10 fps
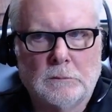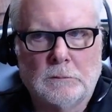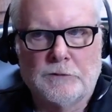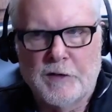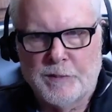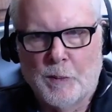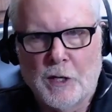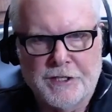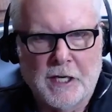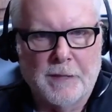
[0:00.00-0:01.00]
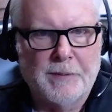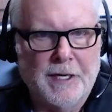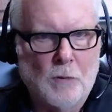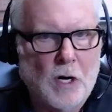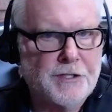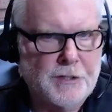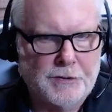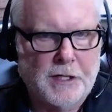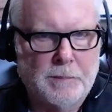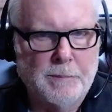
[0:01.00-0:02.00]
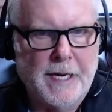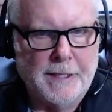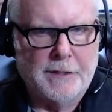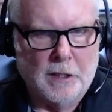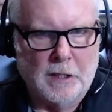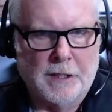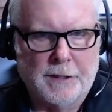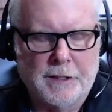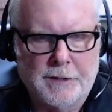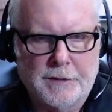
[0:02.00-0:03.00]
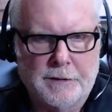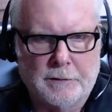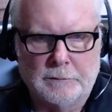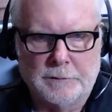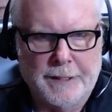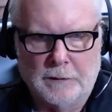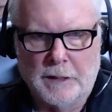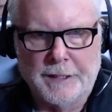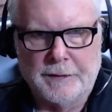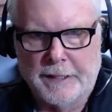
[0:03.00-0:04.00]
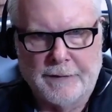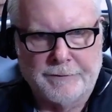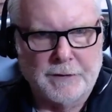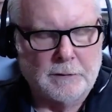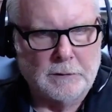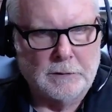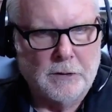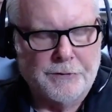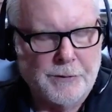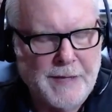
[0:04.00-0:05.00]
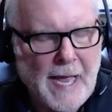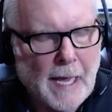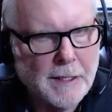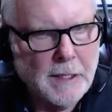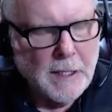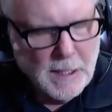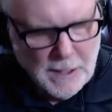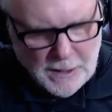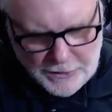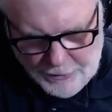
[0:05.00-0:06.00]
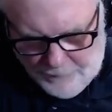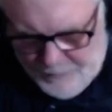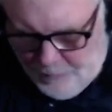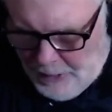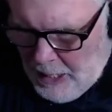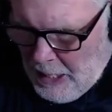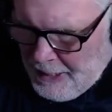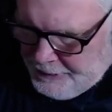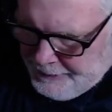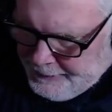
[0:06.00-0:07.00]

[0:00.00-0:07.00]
reverse mortgage company wants those made current, because they don't want to have to go through that. So if you're behind to the